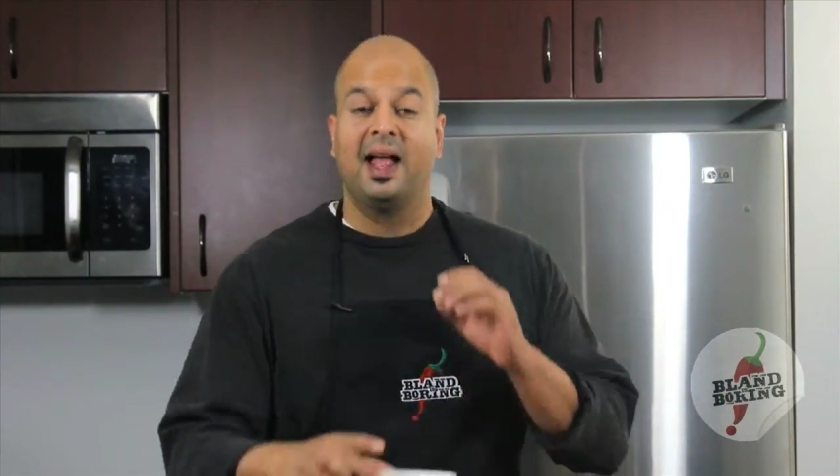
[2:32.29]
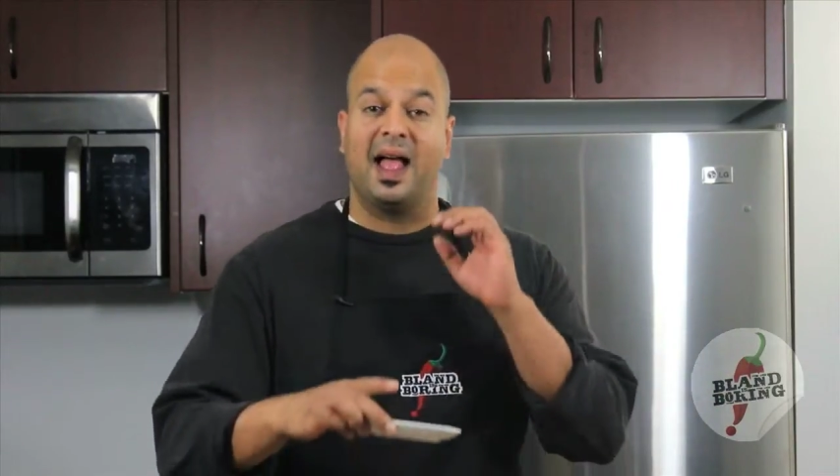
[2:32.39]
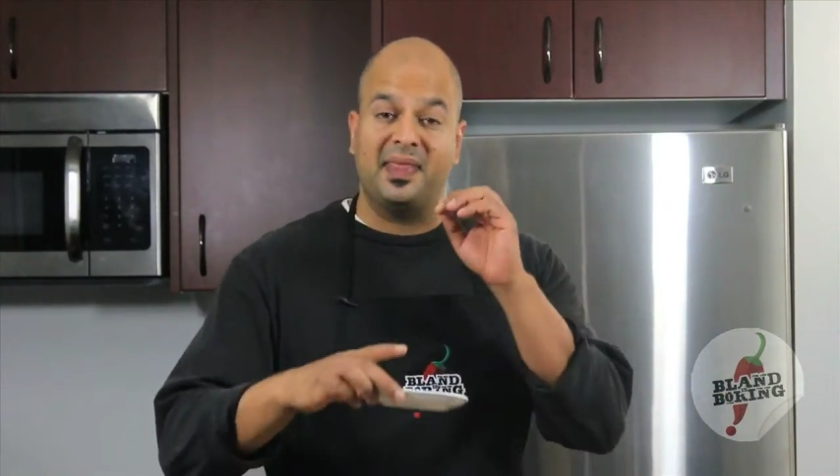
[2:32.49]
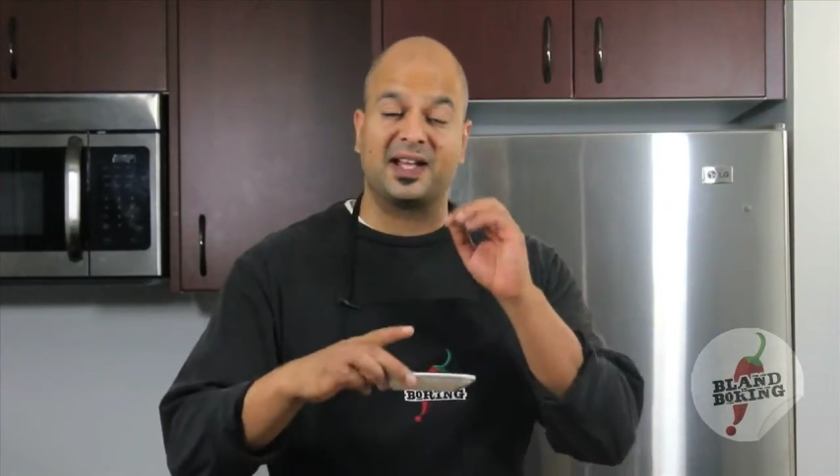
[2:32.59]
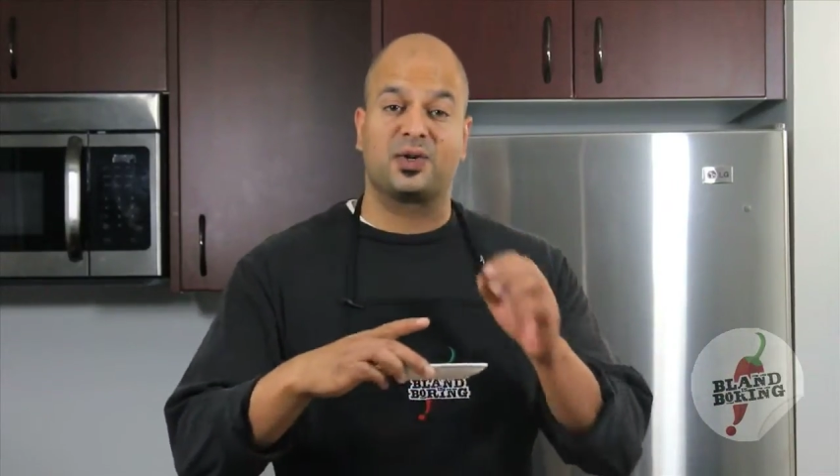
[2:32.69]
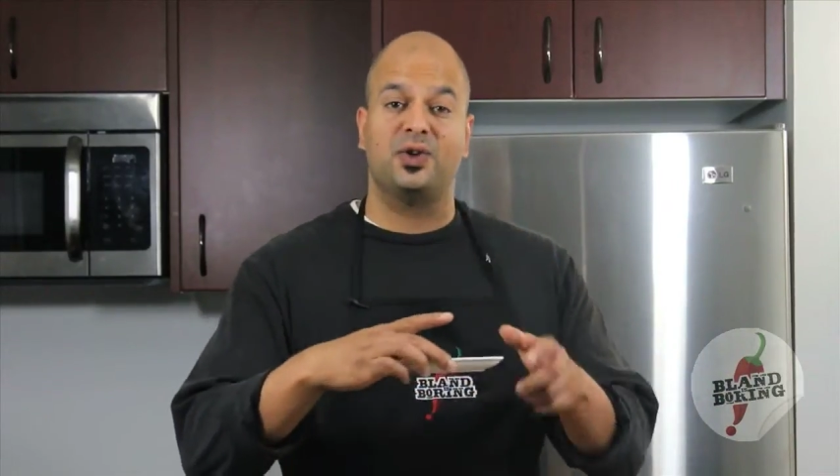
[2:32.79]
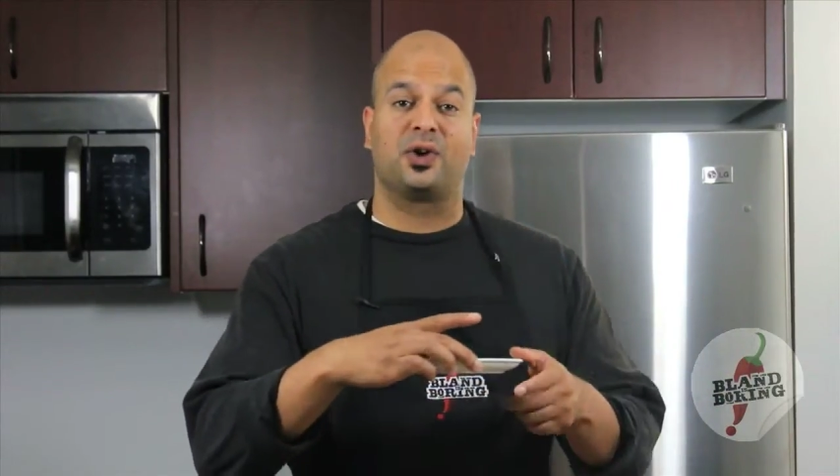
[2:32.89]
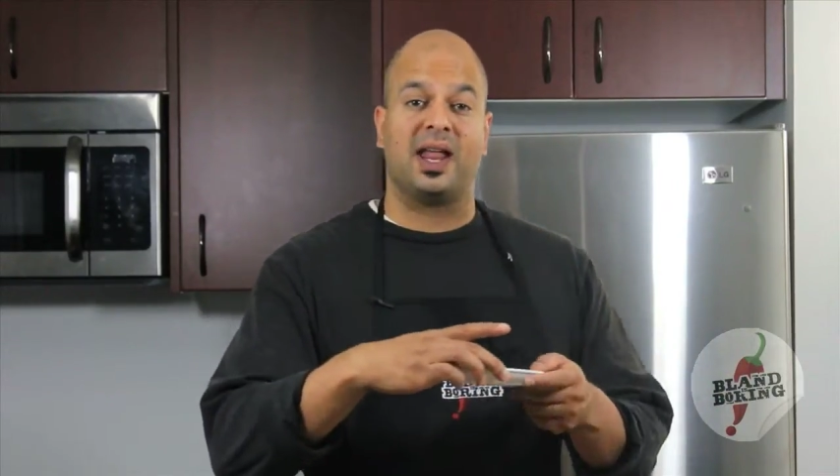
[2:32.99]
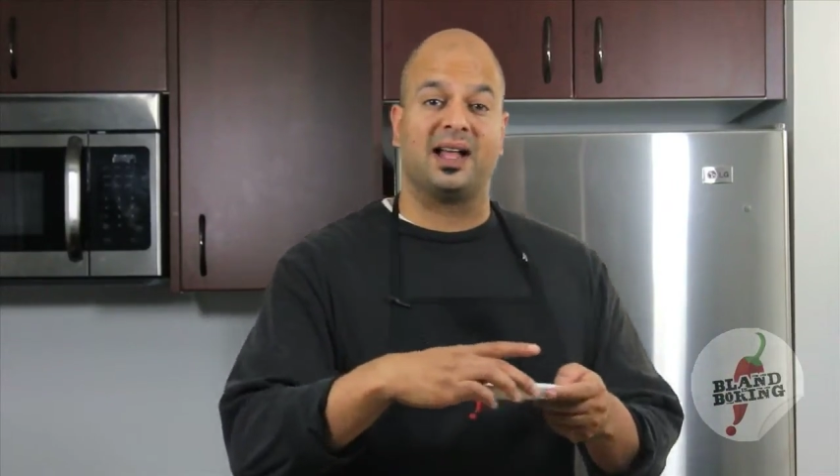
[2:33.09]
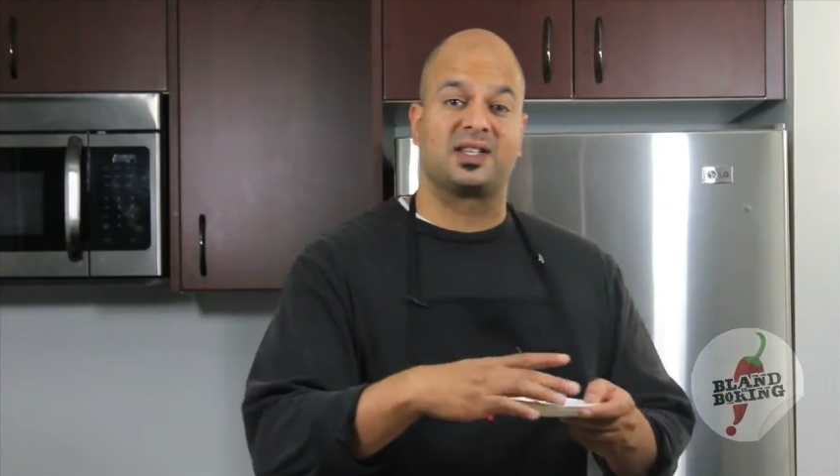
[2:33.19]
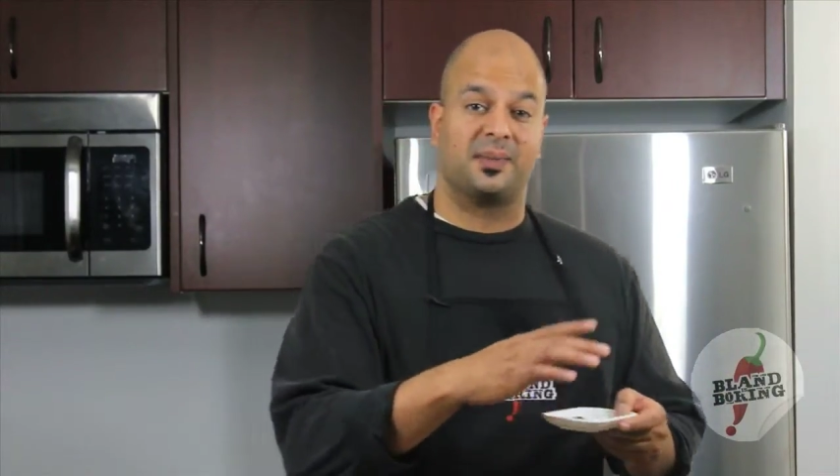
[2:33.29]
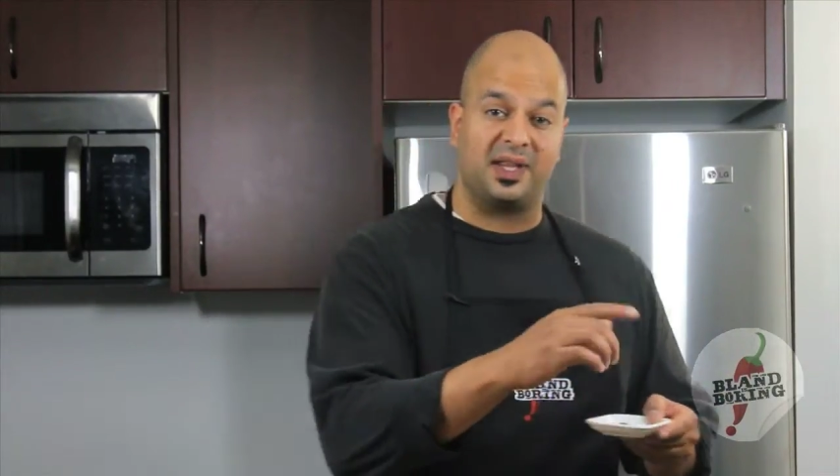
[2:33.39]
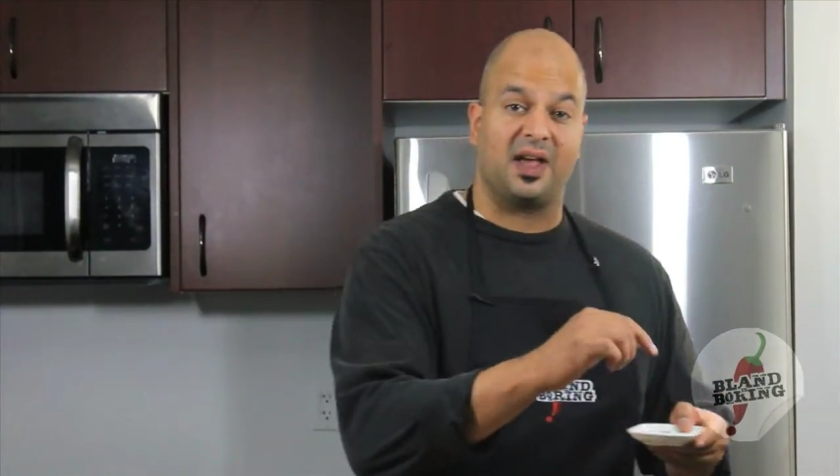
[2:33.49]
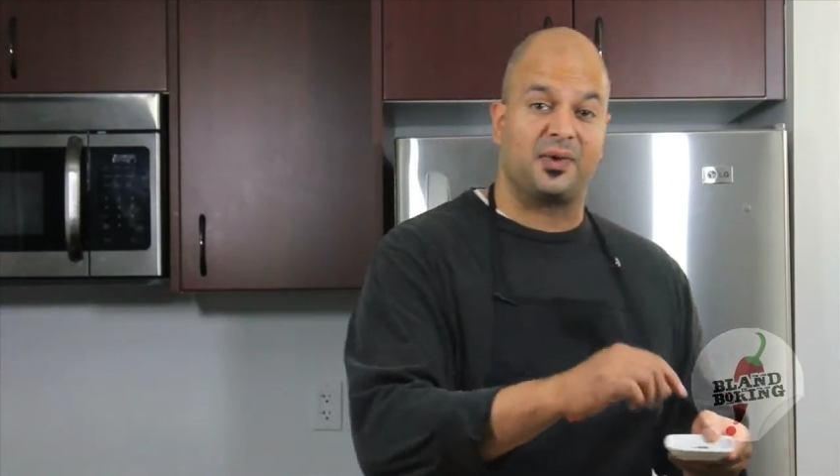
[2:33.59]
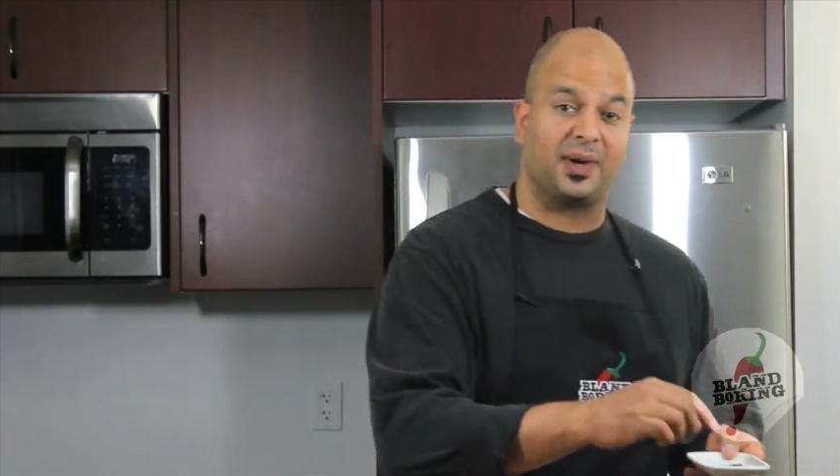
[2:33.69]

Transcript: and that's when you can add some of the other